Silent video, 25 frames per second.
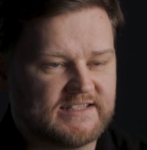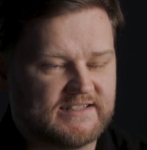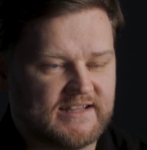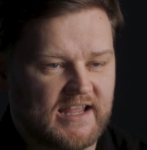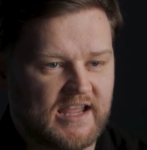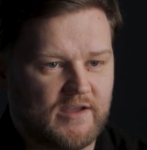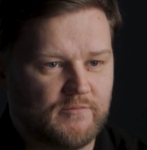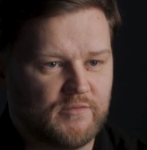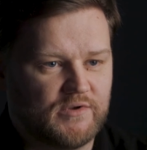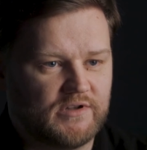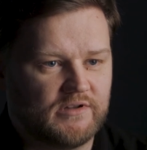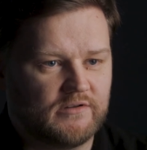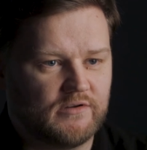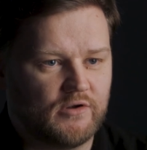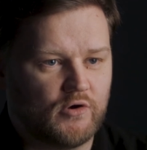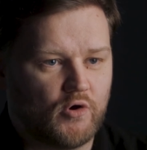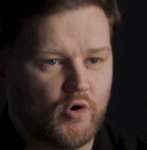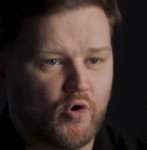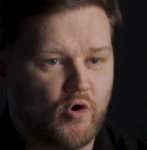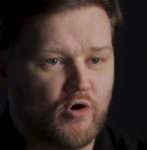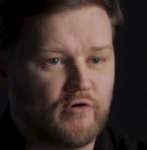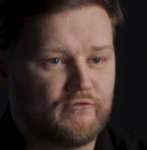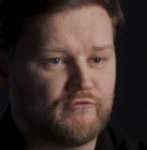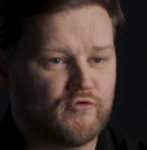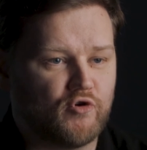statement
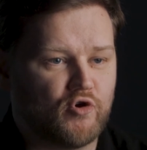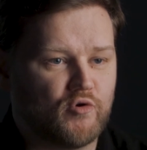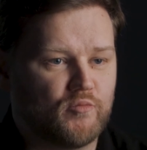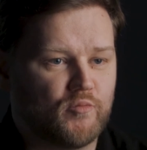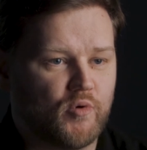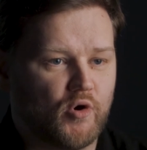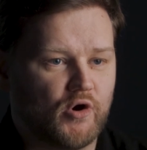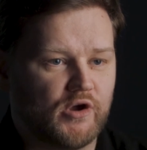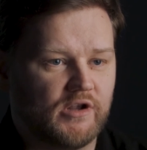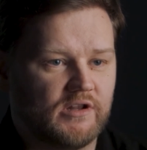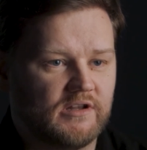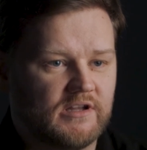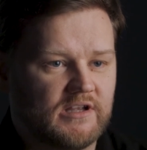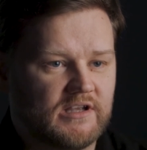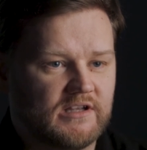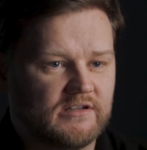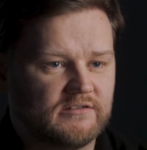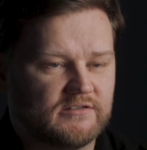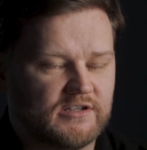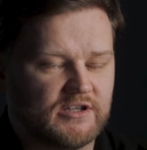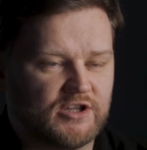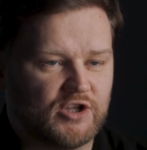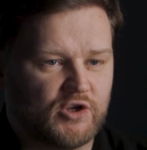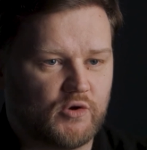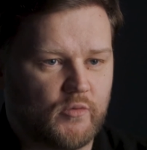or viewpoint
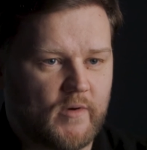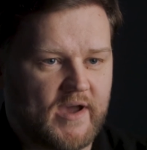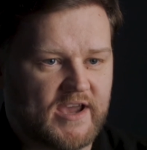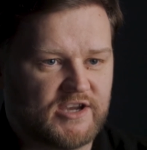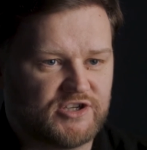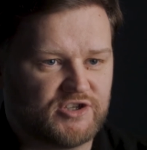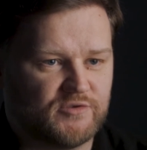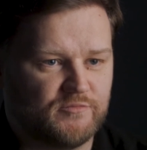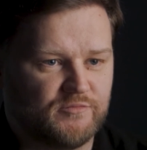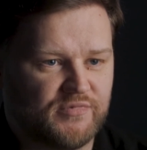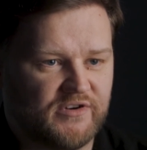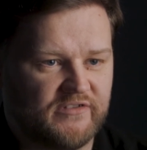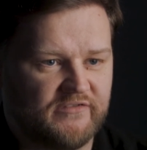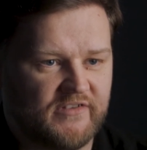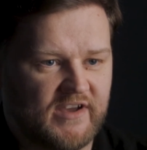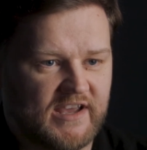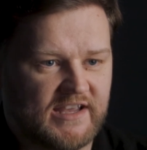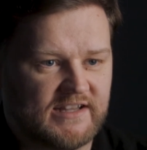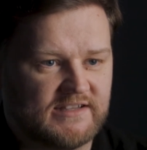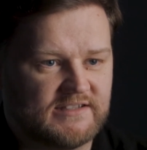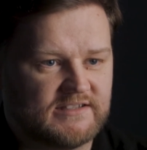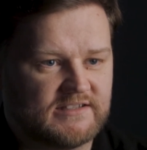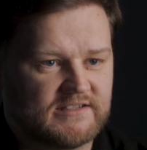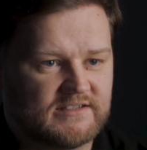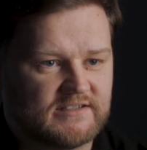that the question
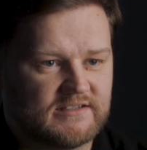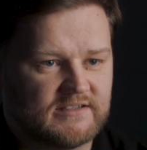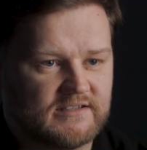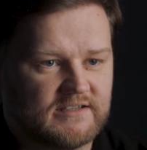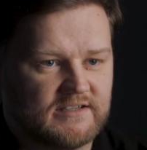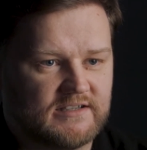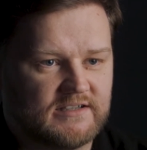provides.